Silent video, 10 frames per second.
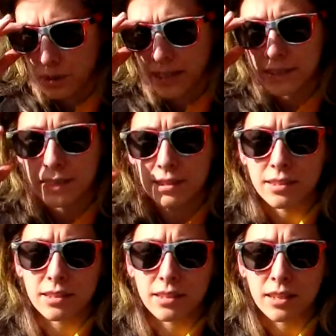let's
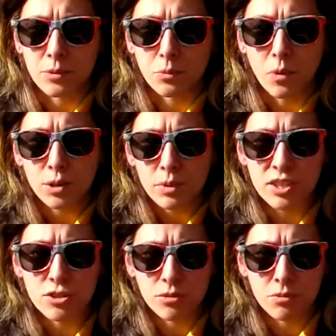see. What do we
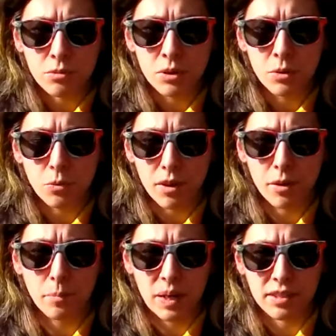do with a
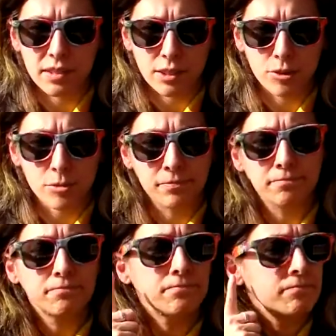bicycle?
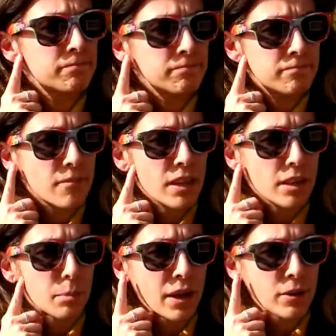
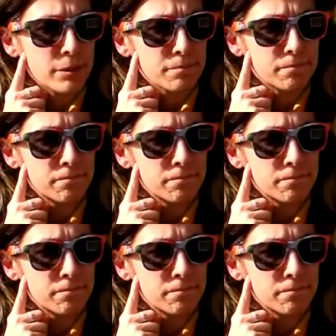Think about it.